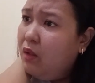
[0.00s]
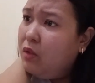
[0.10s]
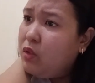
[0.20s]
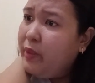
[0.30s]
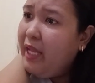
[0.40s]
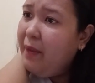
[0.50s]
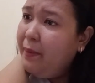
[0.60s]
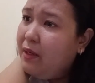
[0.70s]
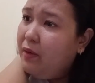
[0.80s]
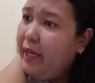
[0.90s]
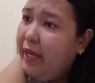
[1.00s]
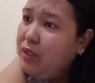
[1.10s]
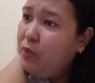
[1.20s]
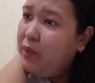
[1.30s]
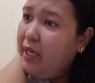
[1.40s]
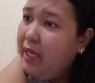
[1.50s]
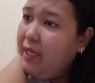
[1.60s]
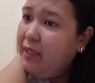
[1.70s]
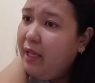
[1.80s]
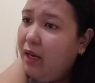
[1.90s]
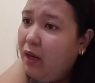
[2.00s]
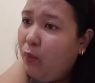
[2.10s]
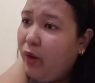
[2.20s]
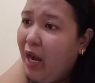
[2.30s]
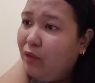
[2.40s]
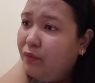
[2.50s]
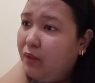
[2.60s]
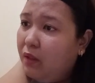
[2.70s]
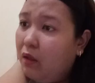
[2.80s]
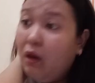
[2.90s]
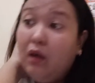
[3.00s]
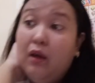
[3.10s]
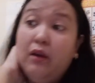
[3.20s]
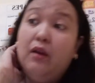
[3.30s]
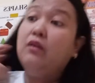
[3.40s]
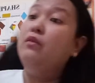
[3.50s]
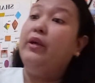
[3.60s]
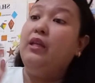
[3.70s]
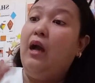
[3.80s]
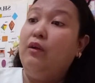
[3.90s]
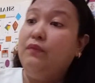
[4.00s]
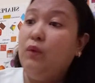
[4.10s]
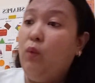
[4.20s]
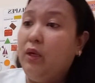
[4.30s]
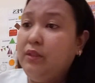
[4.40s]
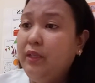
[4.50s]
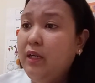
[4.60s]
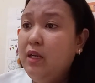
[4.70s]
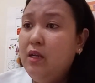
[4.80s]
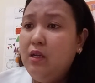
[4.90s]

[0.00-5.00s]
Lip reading: Oh, so what happened? Okay, so Kid and Killer are already out of the water.